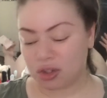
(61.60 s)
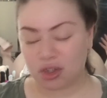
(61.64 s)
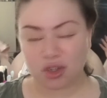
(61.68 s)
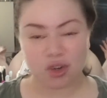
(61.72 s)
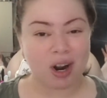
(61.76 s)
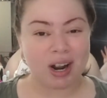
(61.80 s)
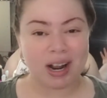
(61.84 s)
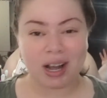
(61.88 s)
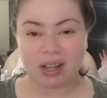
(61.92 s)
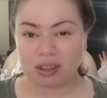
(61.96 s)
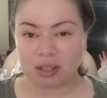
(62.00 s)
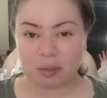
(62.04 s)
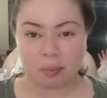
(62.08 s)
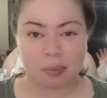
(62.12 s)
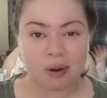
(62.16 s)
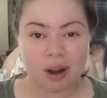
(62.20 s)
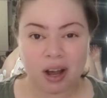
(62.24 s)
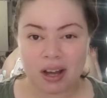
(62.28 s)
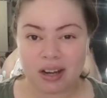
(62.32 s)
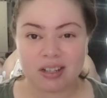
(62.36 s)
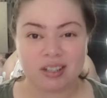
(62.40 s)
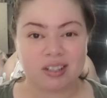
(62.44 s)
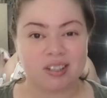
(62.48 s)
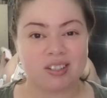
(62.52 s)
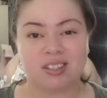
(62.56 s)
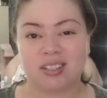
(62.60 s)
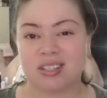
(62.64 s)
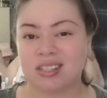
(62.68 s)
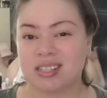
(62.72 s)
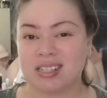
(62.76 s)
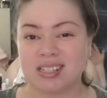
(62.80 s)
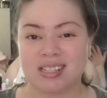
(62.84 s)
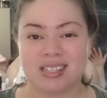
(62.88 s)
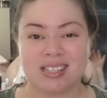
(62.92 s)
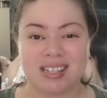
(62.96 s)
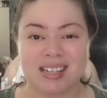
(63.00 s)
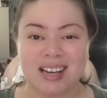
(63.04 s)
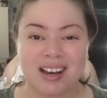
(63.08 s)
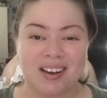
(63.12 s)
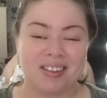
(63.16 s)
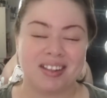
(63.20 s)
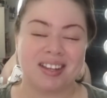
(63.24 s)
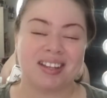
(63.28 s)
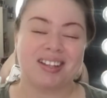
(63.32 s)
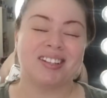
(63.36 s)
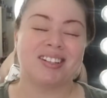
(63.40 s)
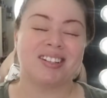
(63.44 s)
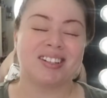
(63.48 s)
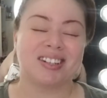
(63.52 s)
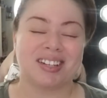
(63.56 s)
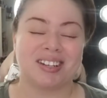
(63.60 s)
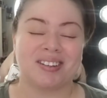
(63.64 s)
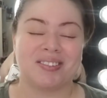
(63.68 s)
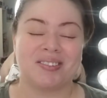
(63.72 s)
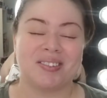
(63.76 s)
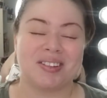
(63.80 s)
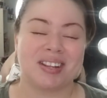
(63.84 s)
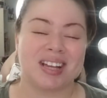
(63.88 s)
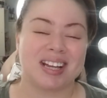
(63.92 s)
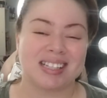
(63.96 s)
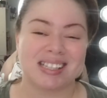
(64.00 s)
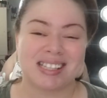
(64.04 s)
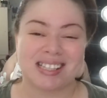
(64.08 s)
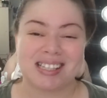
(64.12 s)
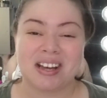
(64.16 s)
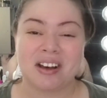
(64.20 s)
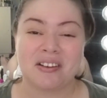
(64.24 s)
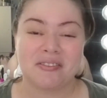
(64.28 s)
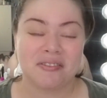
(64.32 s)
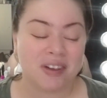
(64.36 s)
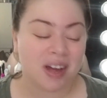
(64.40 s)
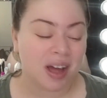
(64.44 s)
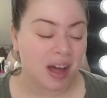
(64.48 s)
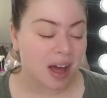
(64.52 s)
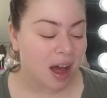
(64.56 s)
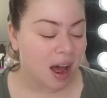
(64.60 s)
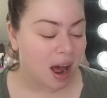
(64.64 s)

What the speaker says: try out the products just to see how they look and all that stuff.